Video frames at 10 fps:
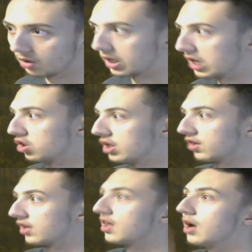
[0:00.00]
Okay, she's
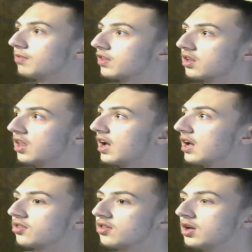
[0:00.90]
like top of the
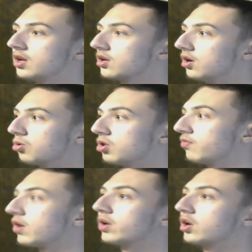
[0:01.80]
class. She's
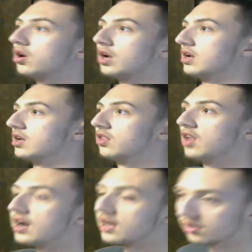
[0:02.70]
very good at
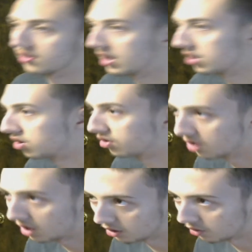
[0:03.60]
athletics. She's
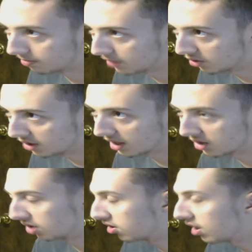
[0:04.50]
good at doing music.
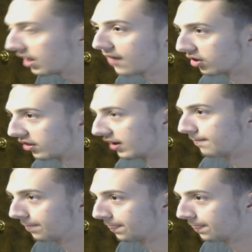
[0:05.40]
She's good at everything.